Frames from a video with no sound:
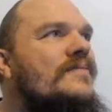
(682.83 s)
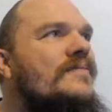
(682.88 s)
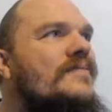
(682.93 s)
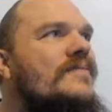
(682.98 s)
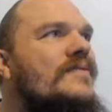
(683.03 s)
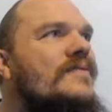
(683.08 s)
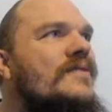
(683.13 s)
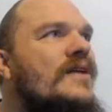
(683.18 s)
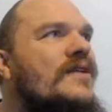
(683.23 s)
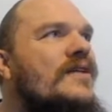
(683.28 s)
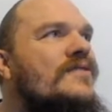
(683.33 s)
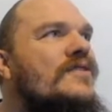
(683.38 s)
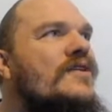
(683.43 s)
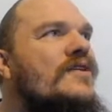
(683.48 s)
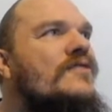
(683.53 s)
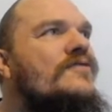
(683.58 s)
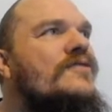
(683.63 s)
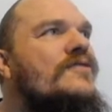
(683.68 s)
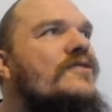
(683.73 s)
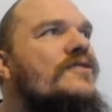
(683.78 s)
There's
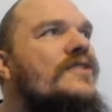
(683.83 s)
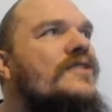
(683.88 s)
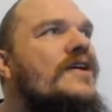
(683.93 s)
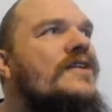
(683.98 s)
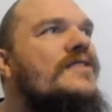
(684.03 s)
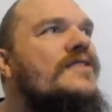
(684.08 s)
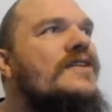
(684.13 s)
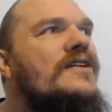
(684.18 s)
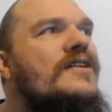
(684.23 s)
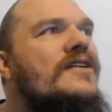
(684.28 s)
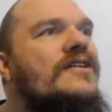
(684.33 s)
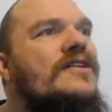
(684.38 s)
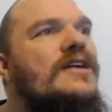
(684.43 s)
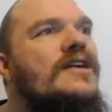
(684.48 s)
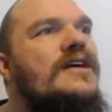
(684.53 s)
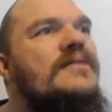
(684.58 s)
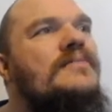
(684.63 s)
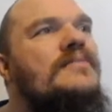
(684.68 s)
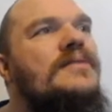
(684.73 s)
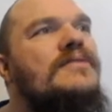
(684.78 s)
no fuel tanks unlocked
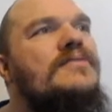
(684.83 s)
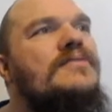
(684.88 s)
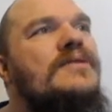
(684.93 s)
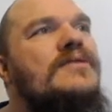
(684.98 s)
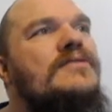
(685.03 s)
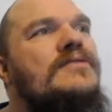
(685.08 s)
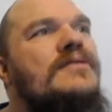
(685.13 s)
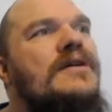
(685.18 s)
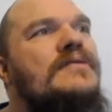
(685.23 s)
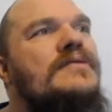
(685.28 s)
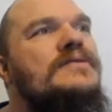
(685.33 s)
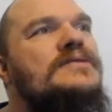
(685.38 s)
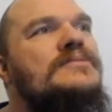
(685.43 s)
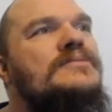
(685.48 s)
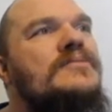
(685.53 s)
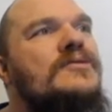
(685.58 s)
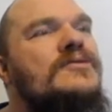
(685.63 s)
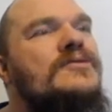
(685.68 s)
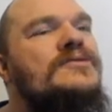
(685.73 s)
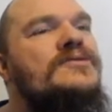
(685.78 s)
yet, but we do have a
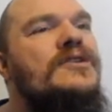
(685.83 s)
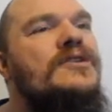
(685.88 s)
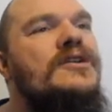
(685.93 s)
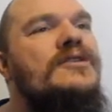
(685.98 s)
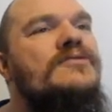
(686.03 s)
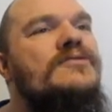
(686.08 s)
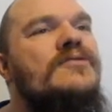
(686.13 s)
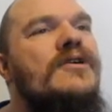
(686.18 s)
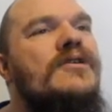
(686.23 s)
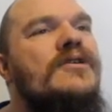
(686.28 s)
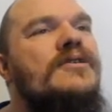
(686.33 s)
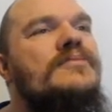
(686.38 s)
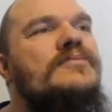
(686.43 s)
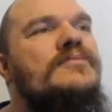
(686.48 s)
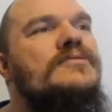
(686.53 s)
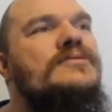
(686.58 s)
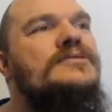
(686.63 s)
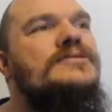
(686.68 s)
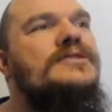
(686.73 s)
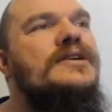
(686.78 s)
small solid rocket
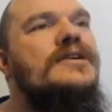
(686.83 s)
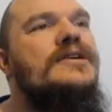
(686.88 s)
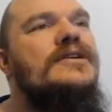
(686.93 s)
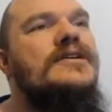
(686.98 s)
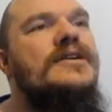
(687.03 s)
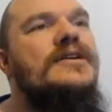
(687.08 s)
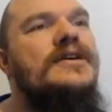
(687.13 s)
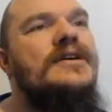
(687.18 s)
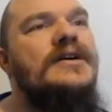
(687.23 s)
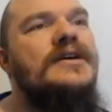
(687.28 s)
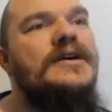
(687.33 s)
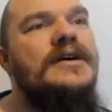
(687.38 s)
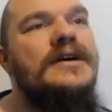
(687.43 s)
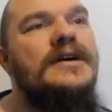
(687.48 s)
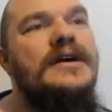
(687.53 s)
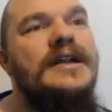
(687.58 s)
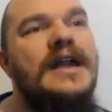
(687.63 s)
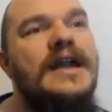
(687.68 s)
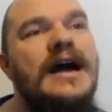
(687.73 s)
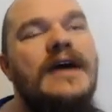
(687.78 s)
booster.
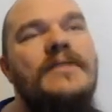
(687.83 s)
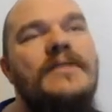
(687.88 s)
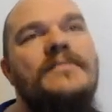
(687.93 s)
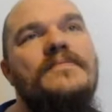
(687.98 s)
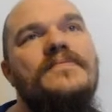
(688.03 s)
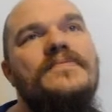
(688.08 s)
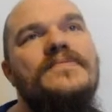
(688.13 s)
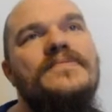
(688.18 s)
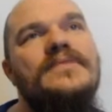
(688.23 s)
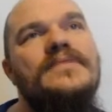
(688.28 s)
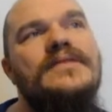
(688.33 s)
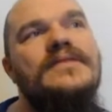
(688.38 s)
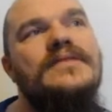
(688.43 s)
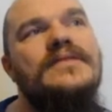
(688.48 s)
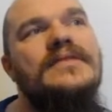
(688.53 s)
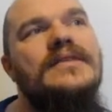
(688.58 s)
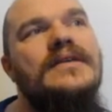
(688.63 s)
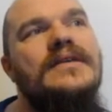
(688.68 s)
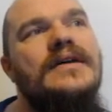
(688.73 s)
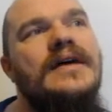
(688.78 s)
Now,
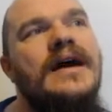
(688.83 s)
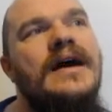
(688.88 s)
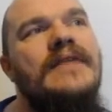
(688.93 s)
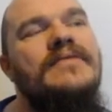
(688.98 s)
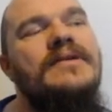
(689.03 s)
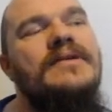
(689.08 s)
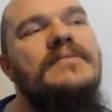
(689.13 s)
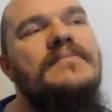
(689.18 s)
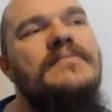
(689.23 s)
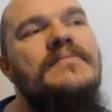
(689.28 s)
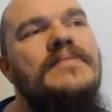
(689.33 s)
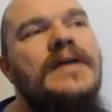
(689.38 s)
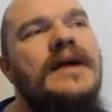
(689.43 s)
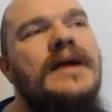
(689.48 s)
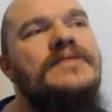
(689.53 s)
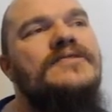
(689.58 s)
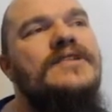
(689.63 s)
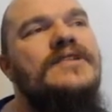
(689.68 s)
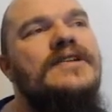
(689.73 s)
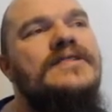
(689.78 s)
having,
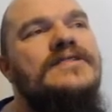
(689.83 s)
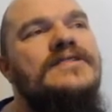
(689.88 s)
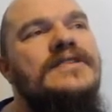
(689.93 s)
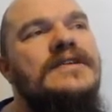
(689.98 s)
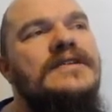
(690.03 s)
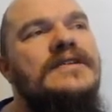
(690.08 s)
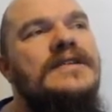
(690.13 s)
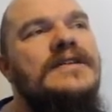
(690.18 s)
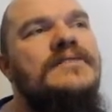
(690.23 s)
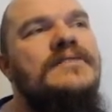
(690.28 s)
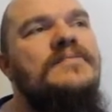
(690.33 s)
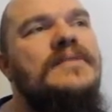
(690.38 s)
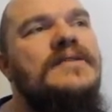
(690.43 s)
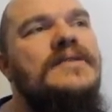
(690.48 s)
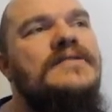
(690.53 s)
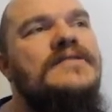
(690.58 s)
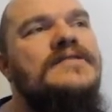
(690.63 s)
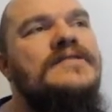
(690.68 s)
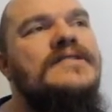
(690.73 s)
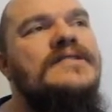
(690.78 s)
as you can see, these
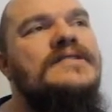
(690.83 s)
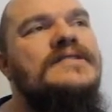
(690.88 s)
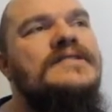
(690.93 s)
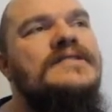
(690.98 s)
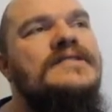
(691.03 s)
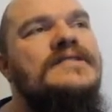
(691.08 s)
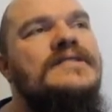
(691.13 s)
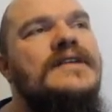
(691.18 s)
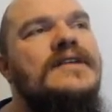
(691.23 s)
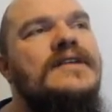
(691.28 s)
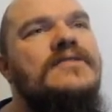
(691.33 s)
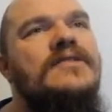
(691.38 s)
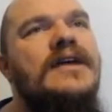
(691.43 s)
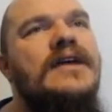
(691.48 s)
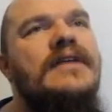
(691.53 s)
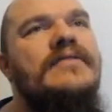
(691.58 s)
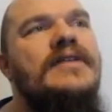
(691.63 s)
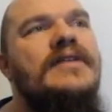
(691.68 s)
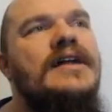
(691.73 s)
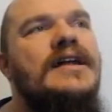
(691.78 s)
pieces just stick
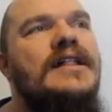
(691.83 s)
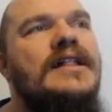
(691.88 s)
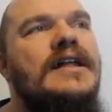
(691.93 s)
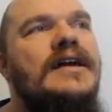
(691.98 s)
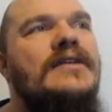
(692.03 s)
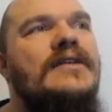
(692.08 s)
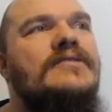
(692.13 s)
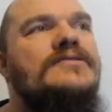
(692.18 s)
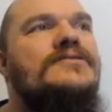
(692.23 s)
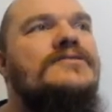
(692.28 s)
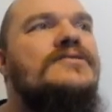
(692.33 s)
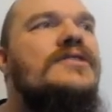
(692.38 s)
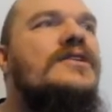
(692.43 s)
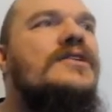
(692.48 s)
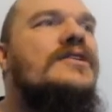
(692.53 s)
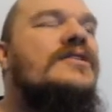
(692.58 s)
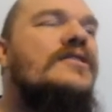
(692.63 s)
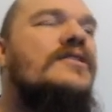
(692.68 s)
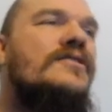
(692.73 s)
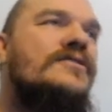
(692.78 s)
together like Legos.
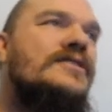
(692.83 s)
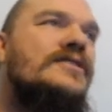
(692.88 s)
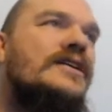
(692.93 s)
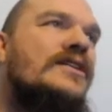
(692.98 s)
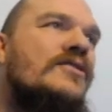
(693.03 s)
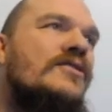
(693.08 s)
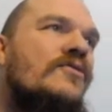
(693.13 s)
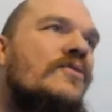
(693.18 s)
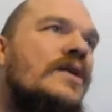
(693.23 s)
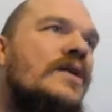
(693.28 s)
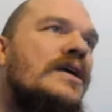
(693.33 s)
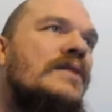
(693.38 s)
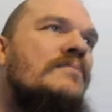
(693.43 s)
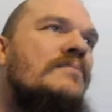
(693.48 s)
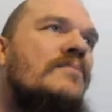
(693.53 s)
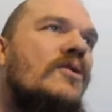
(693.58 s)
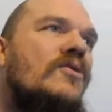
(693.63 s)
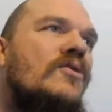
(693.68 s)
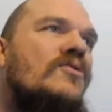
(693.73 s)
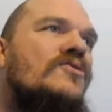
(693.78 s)
Those little green
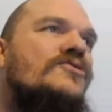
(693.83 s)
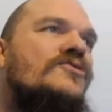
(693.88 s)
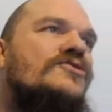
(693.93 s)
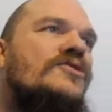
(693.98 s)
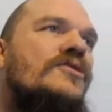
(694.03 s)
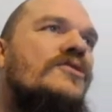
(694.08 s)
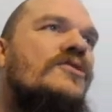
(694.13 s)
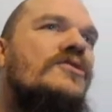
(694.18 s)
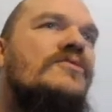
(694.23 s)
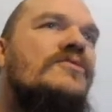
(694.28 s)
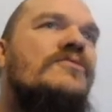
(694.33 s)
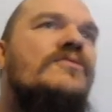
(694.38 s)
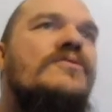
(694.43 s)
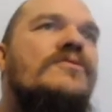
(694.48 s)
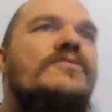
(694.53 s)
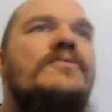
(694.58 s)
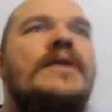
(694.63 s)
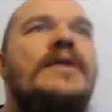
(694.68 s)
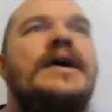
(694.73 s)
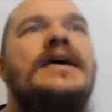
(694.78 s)
balls show you
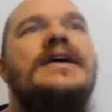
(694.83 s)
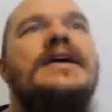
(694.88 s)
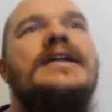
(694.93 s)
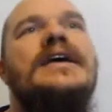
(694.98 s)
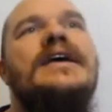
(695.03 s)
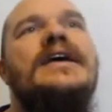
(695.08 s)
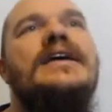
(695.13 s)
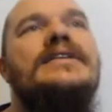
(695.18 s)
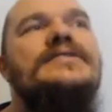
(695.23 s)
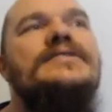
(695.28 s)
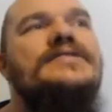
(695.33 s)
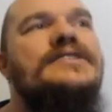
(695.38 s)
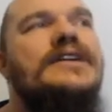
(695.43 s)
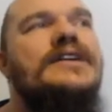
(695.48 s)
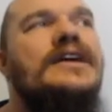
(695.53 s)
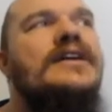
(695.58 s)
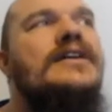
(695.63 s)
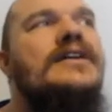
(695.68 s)
where they can stick.